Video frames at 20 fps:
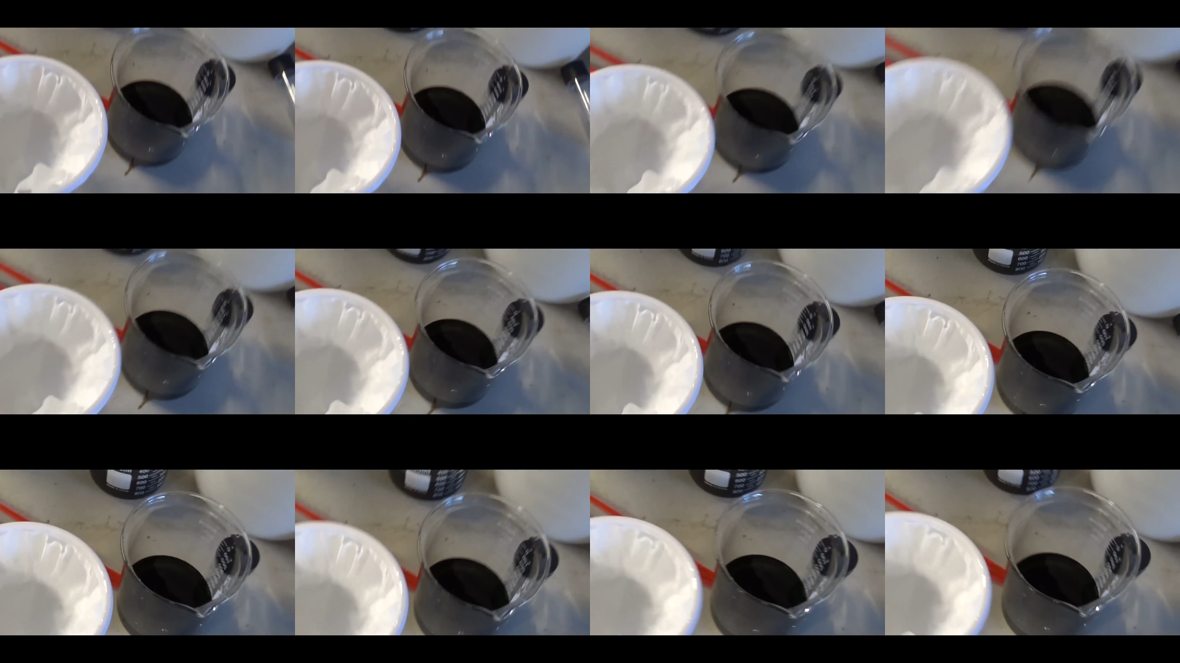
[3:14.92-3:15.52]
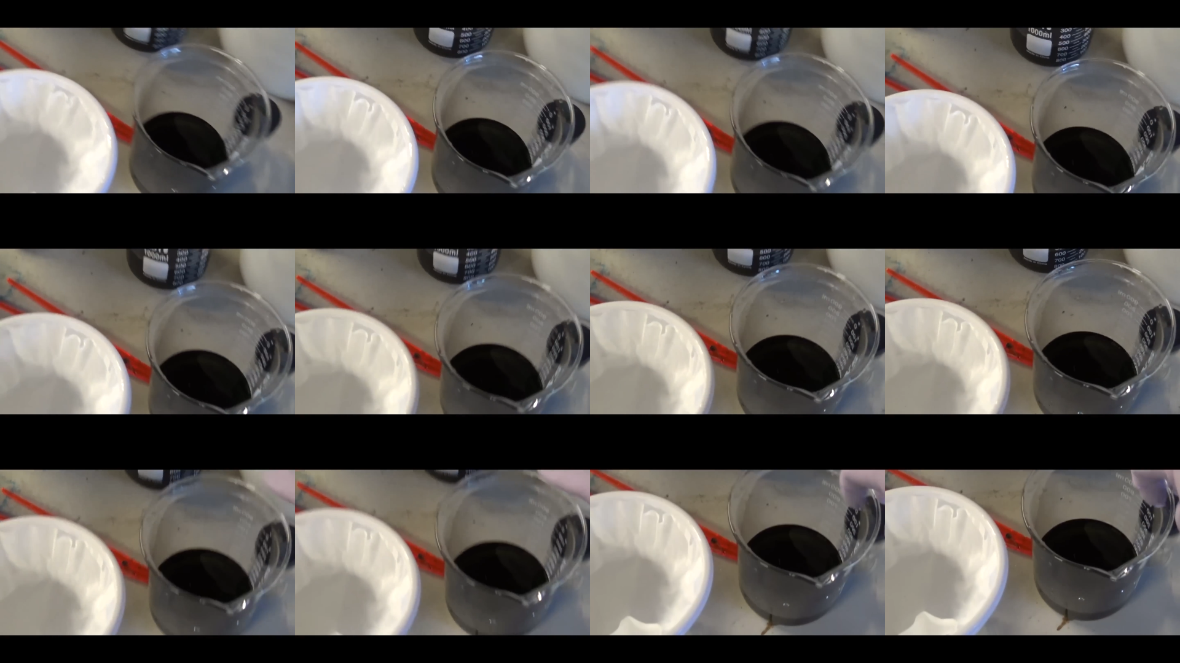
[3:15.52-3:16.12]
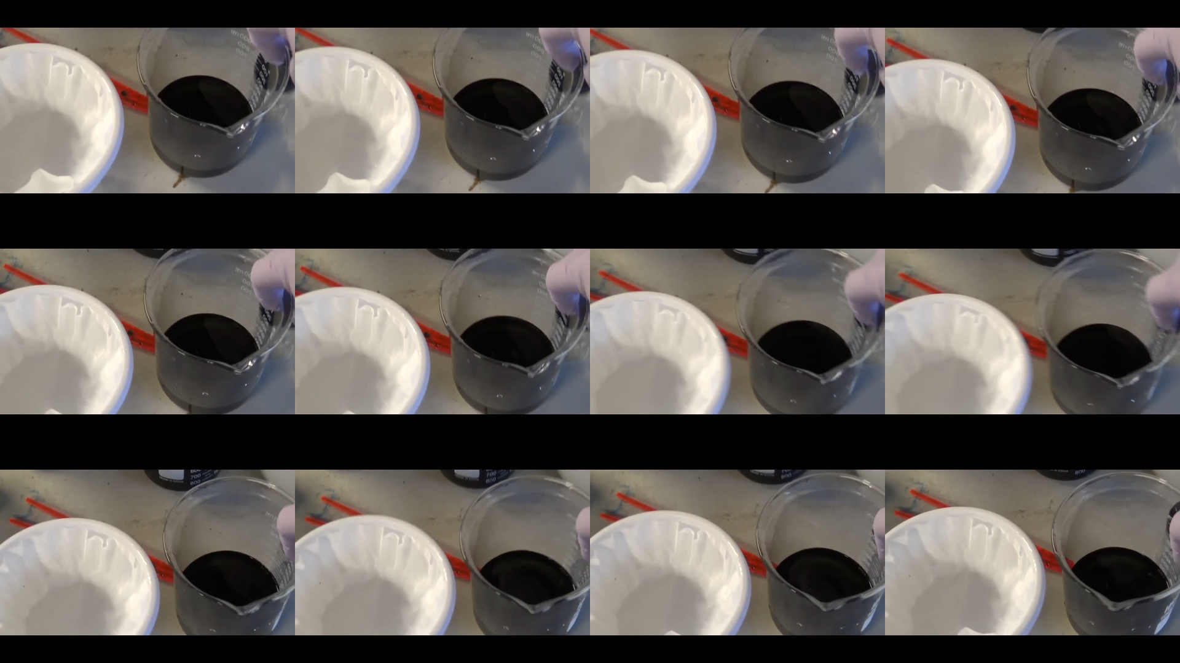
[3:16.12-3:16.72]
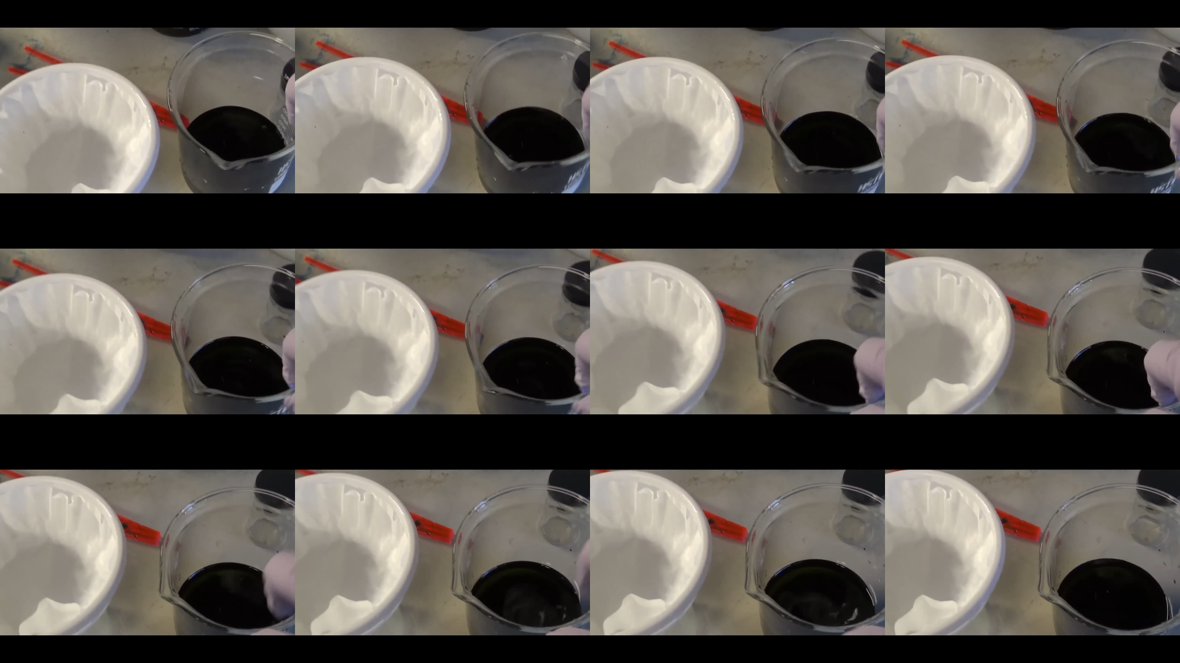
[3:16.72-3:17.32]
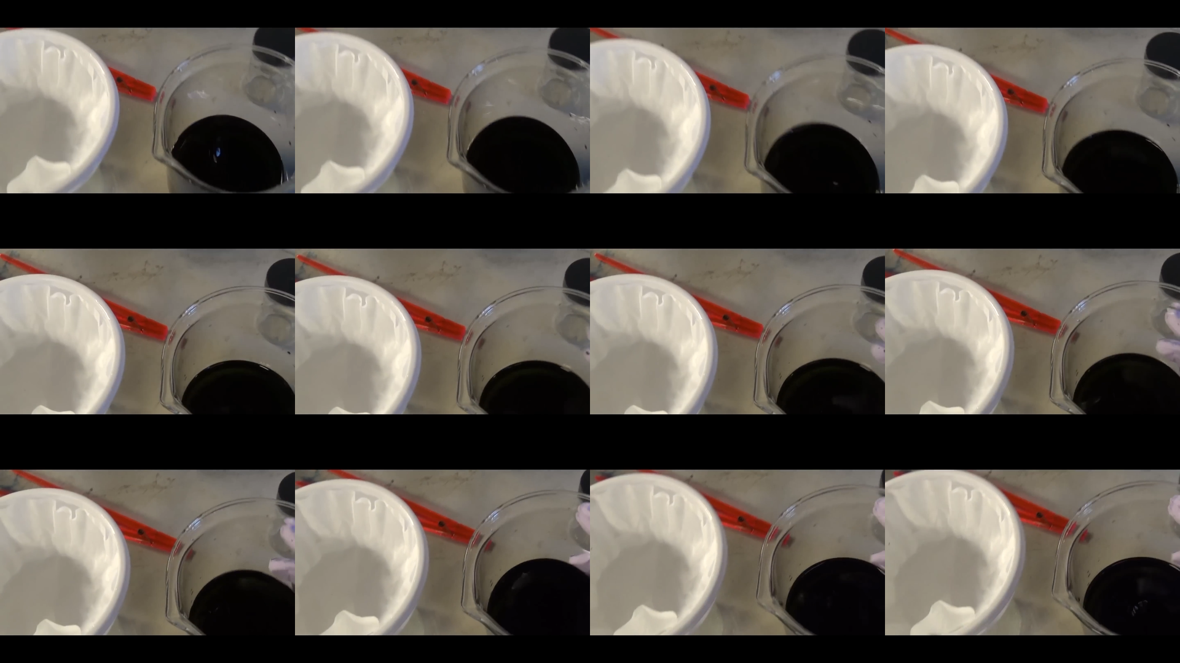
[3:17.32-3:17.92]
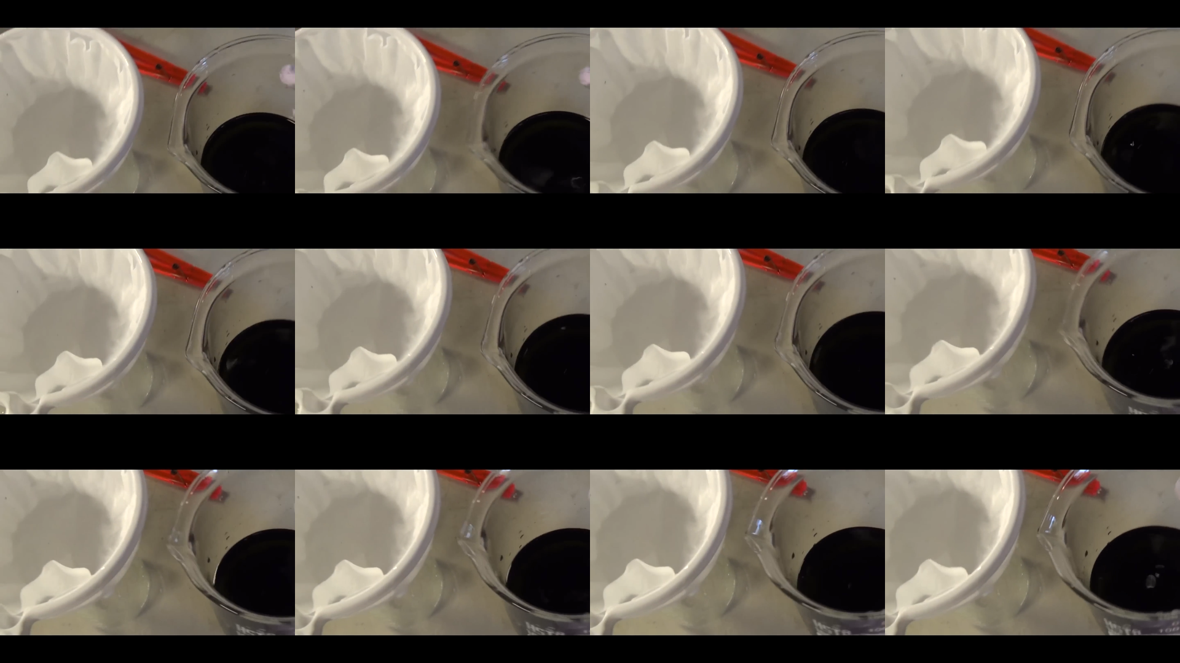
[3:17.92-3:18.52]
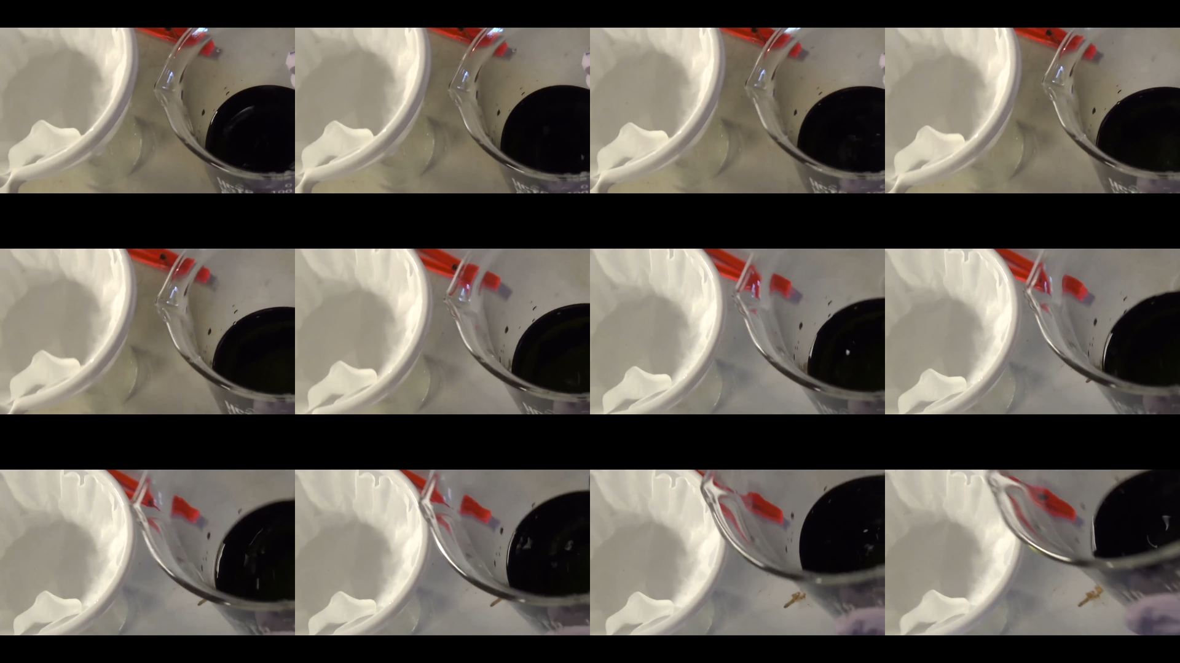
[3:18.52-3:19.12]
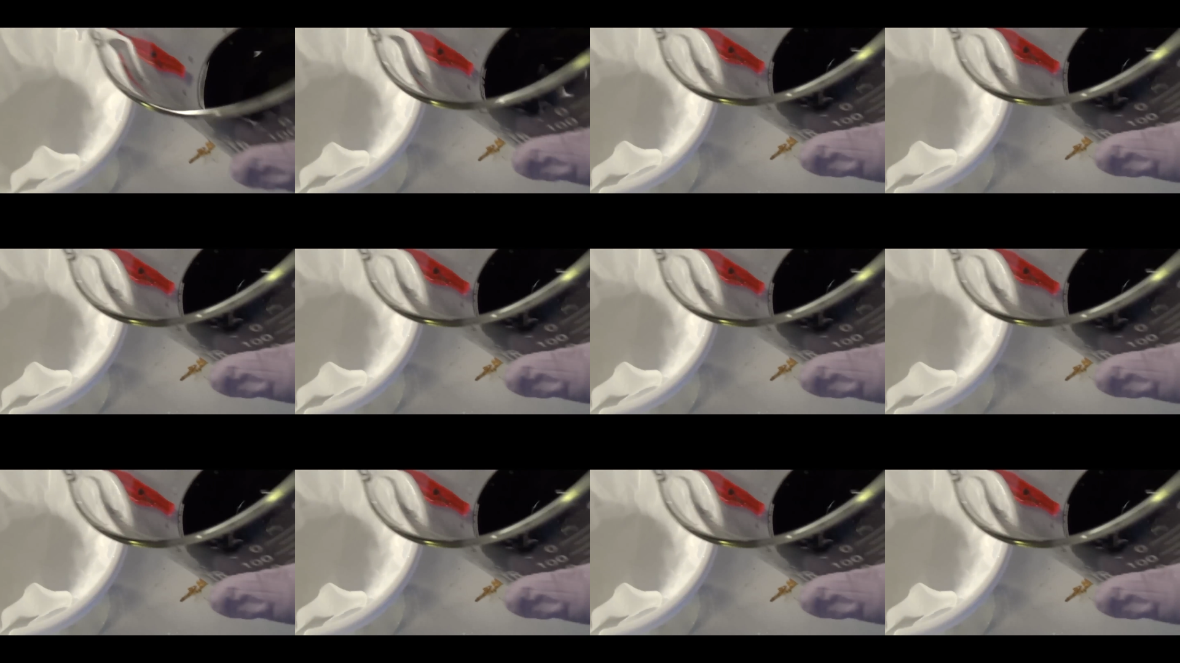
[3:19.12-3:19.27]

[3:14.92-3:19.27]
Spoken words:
[unreadable: no face in view]